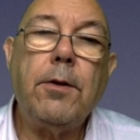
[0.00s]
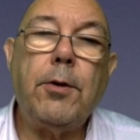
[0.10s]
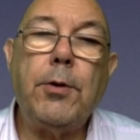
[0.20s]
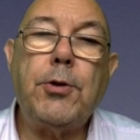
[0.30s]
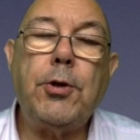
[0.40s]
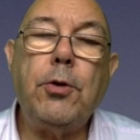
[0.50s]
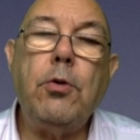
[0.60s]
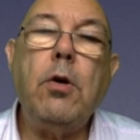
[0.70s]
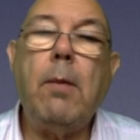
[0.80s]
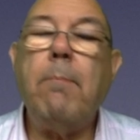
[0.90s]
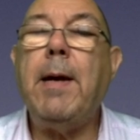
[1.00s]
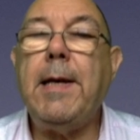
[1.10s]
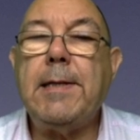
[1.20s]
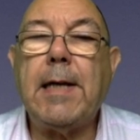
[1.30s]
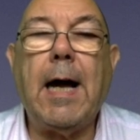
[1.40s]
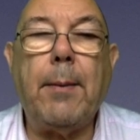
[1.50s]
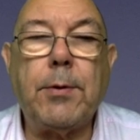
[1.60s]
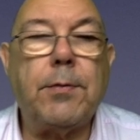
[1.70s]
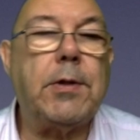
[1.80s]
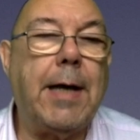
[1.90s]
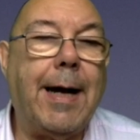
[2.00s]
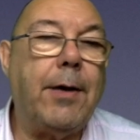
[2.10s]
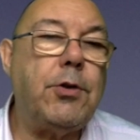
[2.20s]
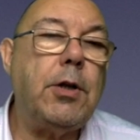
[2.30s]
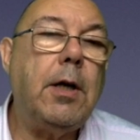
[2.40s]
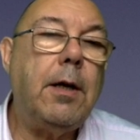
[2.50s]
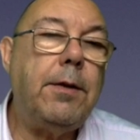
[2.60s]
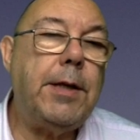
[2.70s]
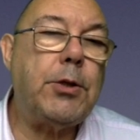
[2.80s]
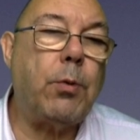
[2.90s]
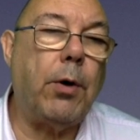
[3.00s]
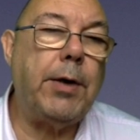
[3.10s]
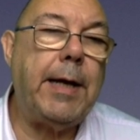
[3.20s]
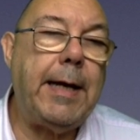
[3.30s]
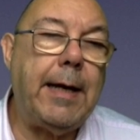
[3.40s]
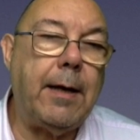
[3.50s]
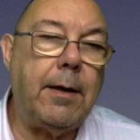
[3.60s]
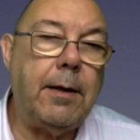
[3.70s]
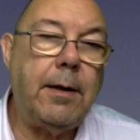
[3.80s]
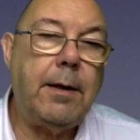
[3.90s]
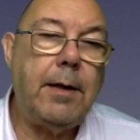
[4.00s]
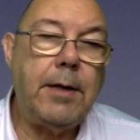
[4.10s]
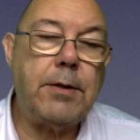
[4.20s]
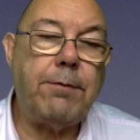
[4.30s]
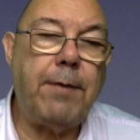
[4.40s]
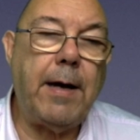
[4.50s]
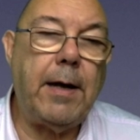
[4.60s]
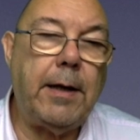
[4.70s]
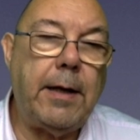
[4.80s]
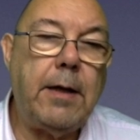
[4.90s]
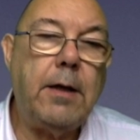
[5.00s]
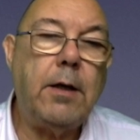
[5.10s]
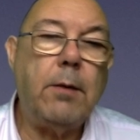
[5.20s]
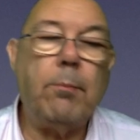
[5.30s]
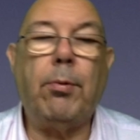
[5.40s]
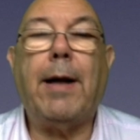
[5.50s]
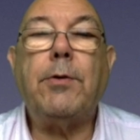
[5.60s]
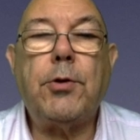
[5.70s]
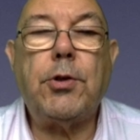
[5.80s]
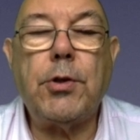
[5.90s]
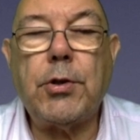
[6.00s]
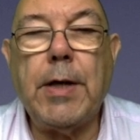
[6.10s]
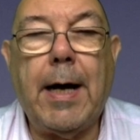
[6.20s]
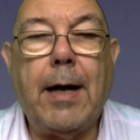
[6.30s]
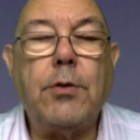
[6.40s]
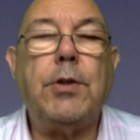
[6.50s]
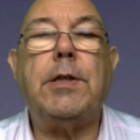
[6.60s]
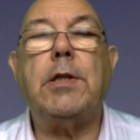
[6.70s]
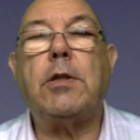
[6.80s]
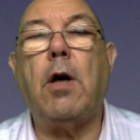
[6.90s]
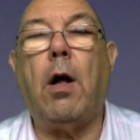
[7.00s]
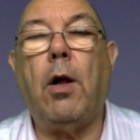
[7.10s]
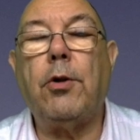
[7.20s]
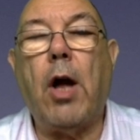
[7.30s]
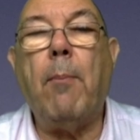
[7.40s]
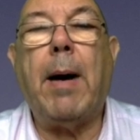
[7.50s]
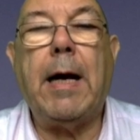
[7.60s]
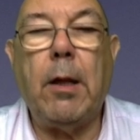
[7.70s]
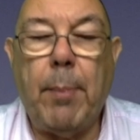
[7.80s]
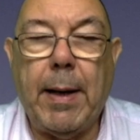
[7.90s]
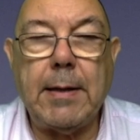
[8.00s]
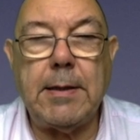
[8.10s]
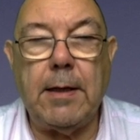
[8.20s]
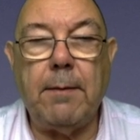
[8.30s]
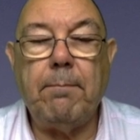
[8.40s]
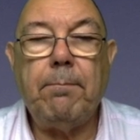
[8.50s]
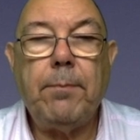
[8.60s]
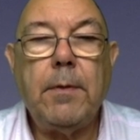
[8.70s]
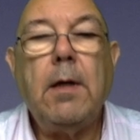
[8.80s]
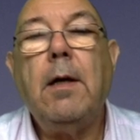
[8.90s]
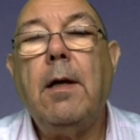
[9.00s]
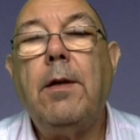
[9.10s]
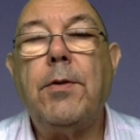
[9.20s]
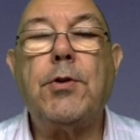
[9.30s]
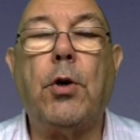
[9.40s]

There are two main types of starch. This one here is a fairly branched starch. This is called amylopectin. There's